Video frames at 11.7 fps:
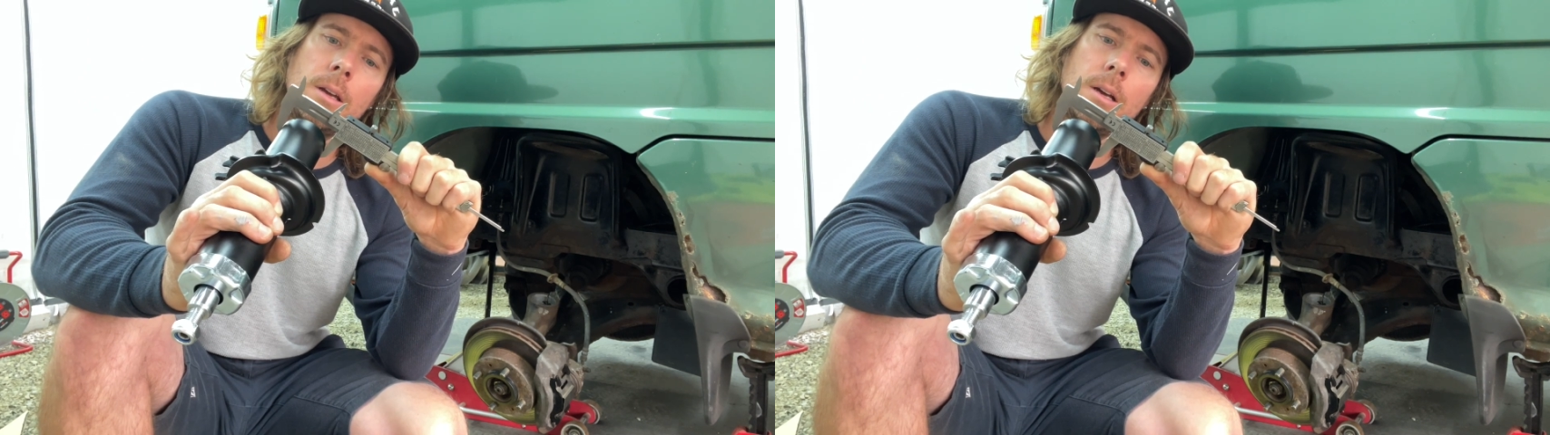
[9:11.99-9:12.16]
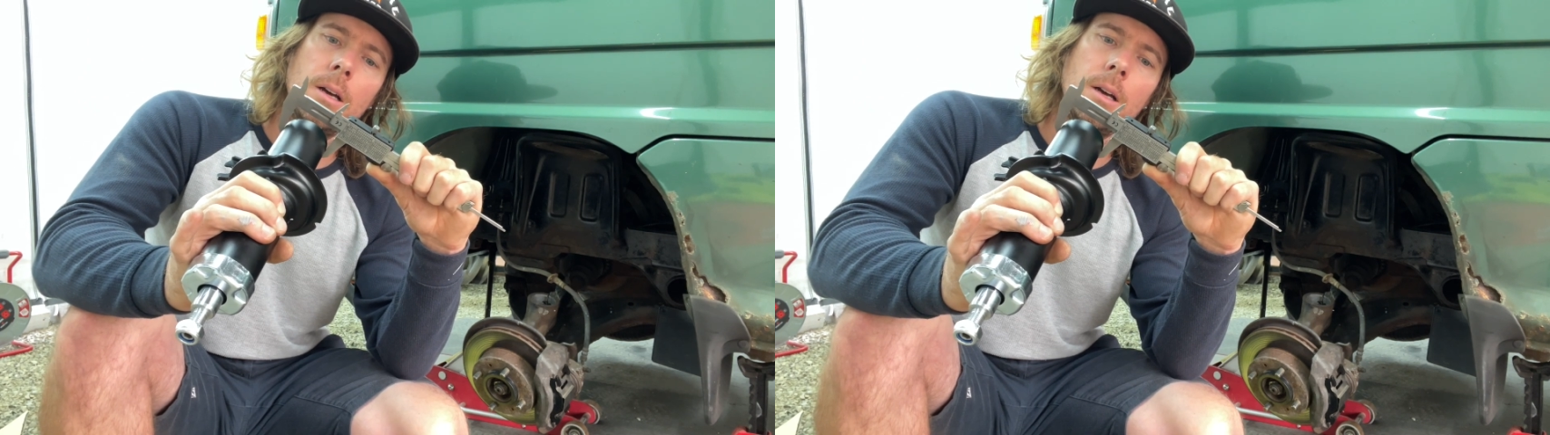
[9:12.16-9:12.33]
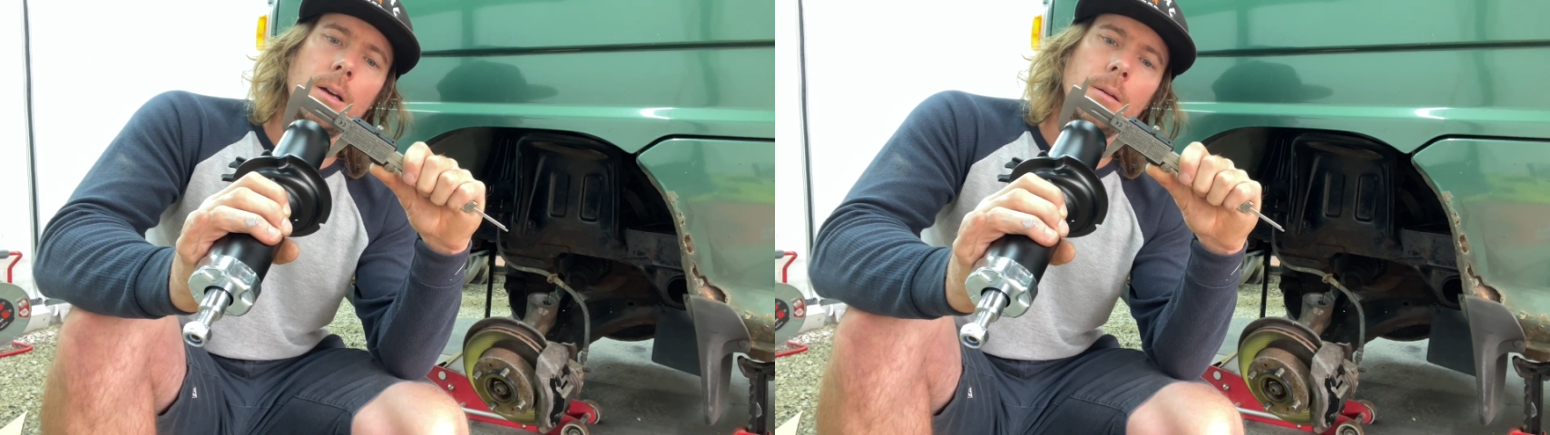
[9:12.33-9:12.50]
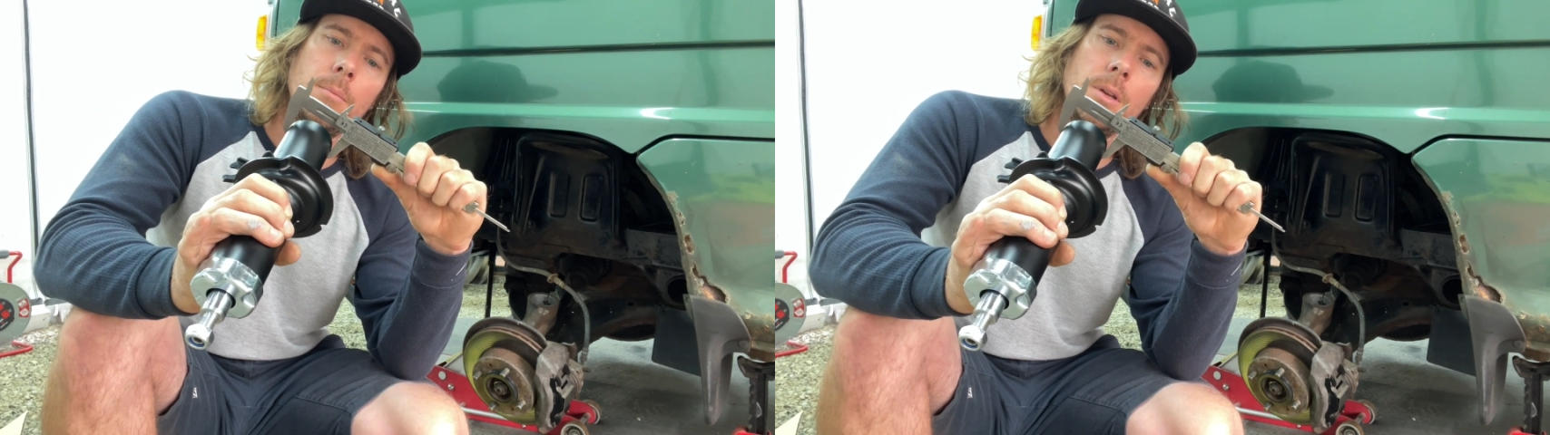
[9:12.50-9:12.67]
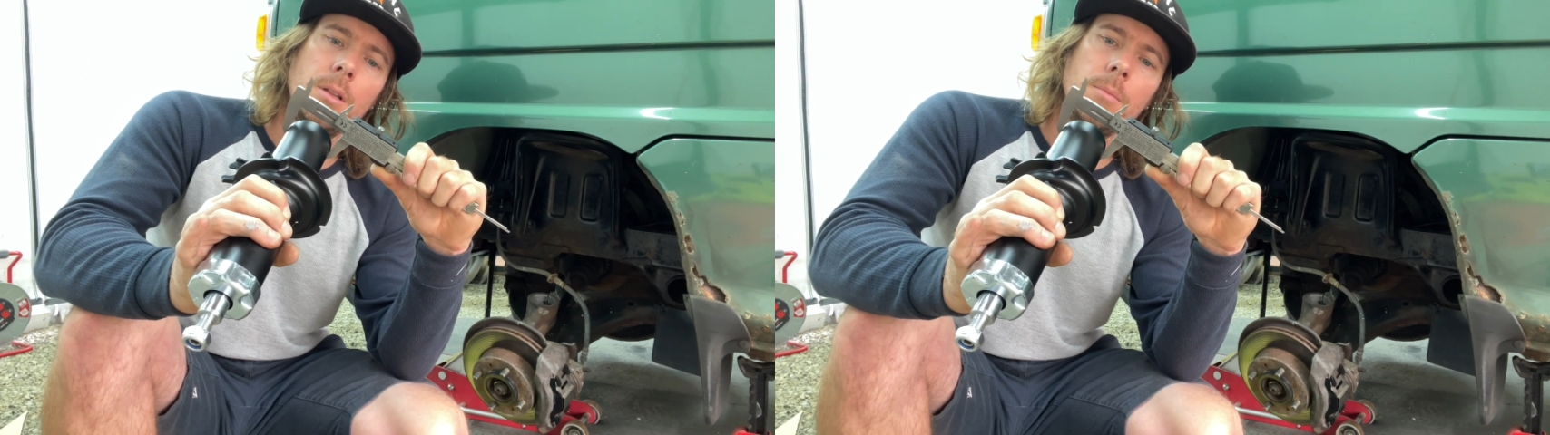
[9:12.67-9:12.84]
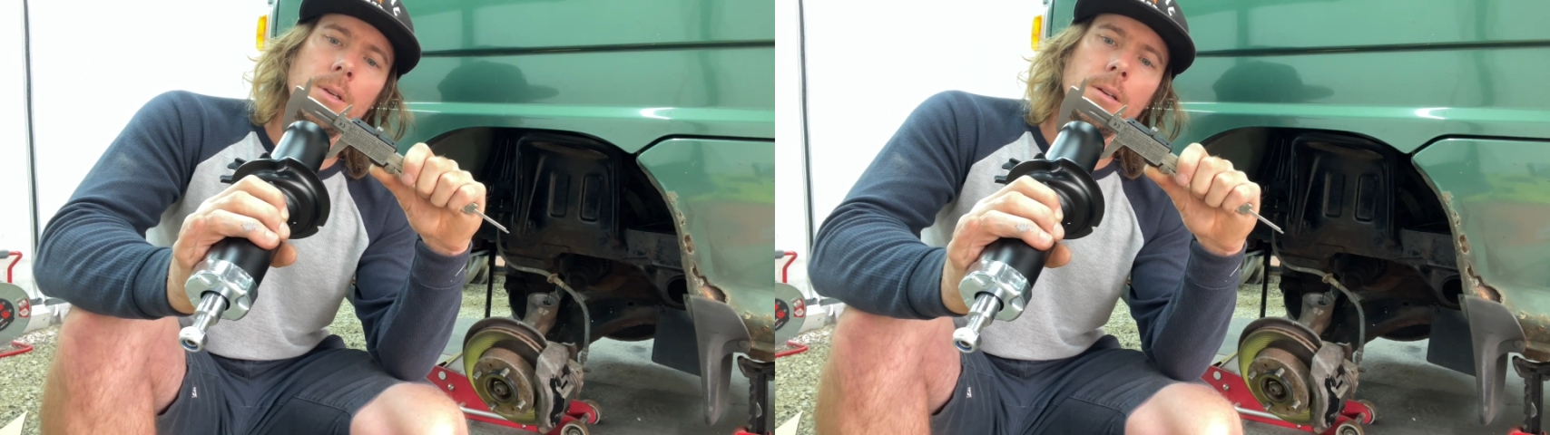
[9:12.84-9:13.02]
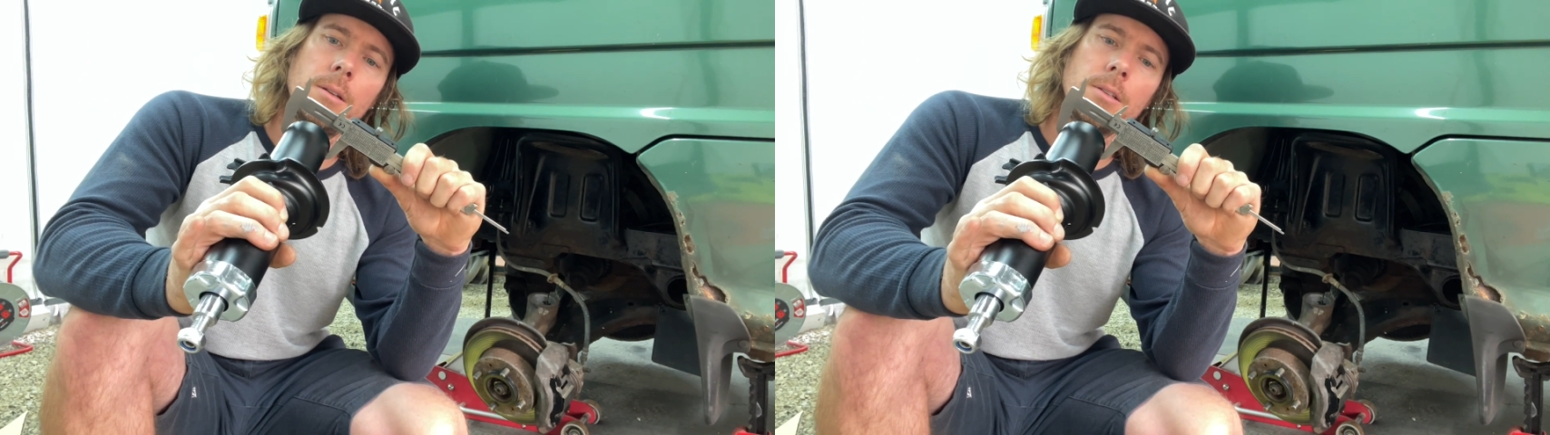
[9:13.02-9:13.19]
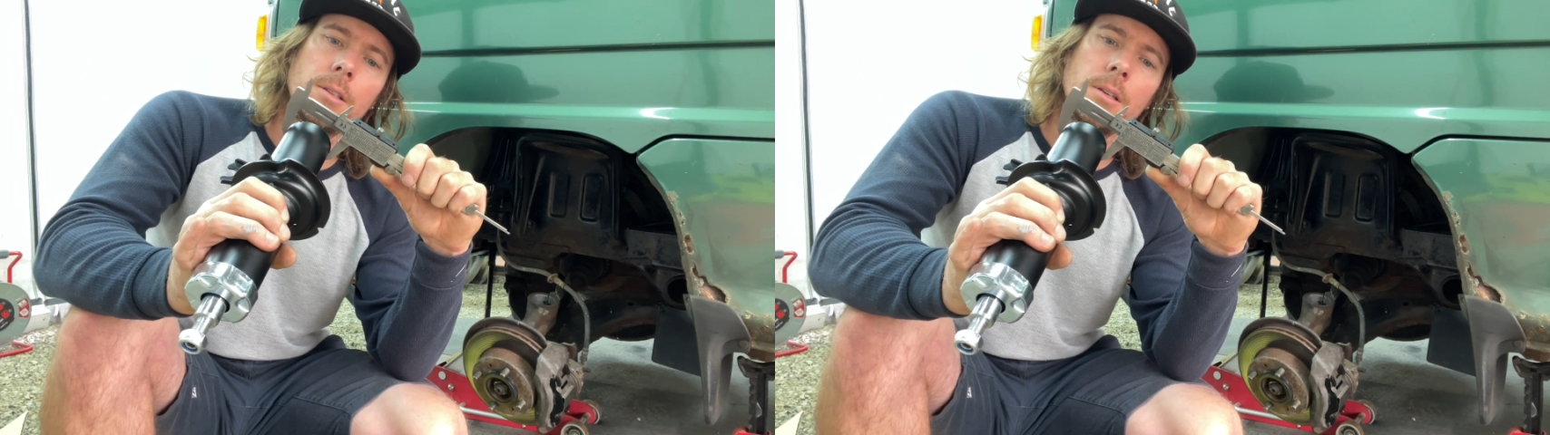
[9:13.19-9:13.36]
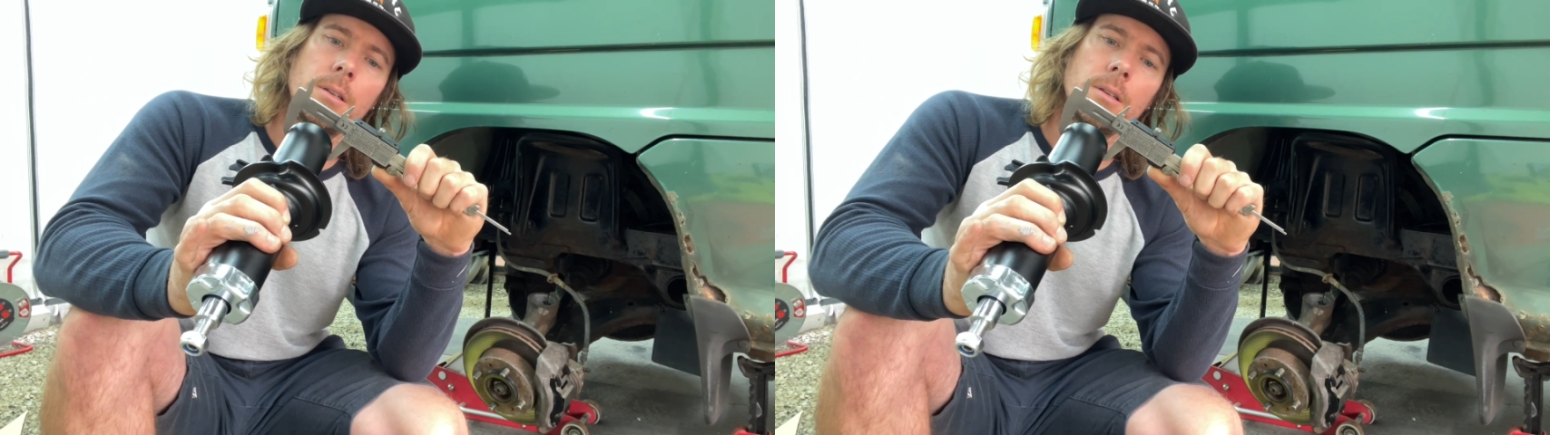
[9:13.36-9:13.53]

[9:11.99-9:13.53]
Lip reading: millimeters.